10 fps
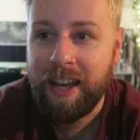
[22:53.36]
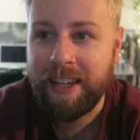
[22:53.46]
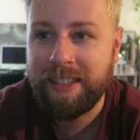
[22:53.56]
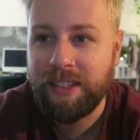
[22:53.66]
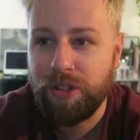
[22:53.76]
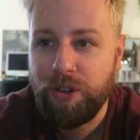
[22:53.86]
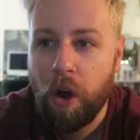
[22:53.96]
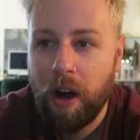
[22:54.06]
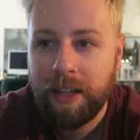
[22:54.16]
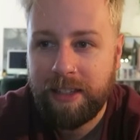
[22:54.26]
is
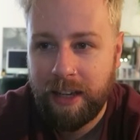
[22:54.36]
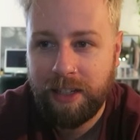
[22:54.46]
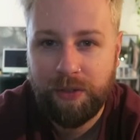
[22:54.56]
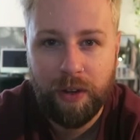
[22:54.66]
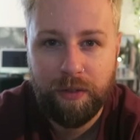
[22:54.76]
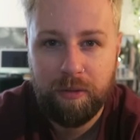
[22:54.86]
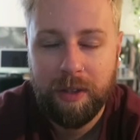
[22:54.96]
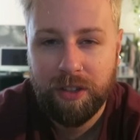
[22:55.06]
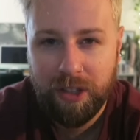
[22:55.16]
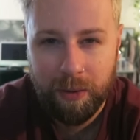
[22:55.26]
not as satisfying for
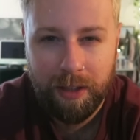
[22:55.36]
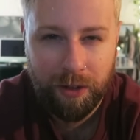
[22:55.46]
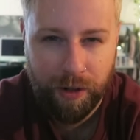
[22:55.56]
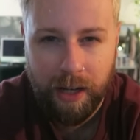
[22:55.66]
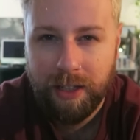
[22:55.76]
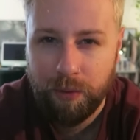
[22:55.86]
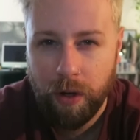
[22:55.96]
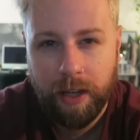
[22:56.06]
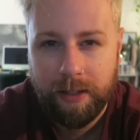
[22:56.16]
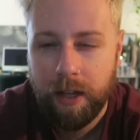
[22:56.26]
me as doing the creative
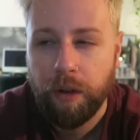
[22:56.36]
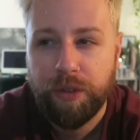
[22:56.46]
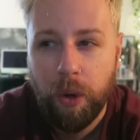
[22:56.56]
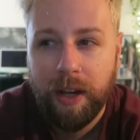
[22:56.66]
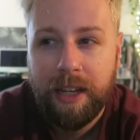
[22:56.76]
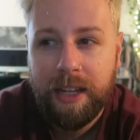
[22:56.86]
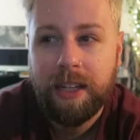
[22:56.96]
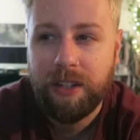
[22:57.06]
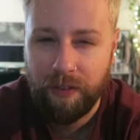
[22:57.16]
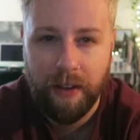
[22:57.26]
work itself, so I
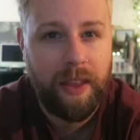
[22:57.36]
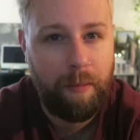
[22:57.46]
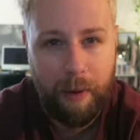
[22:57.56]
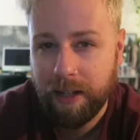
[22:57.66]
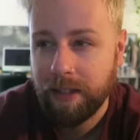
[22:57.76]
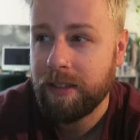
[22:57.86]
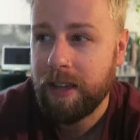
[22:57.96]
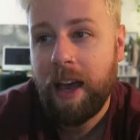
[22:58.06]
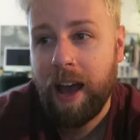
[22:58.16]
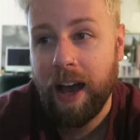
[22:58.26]
need to find that balance.
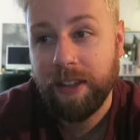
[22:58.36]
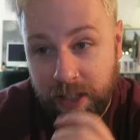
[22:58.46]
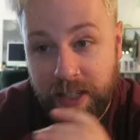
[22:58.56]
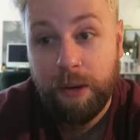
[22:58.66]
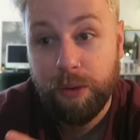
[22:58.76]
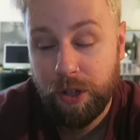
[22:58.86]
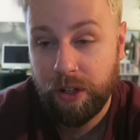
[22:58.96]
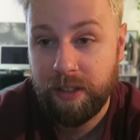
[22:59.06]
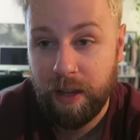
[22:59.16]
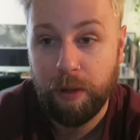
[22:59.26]
And today was a good
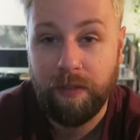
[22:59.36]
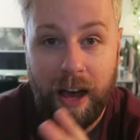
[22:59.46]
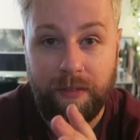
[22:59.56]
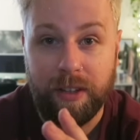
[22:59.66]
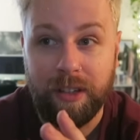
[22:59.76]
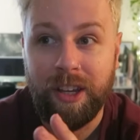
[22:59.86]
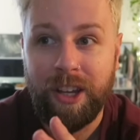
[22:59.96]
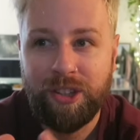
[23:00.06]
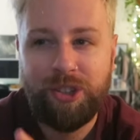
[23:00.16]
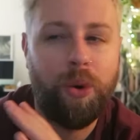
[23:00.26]
example of having
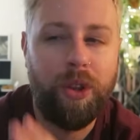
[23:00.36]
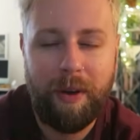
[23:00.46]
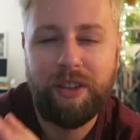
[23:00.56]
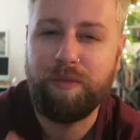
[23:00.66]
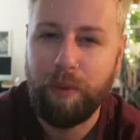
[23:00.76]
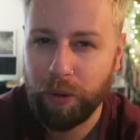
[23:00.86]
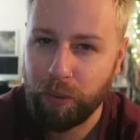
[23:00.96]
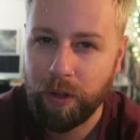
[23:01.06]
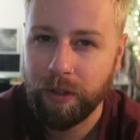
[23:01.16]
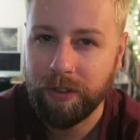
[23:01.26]
sort of the best of both
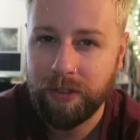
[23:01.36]
worlds.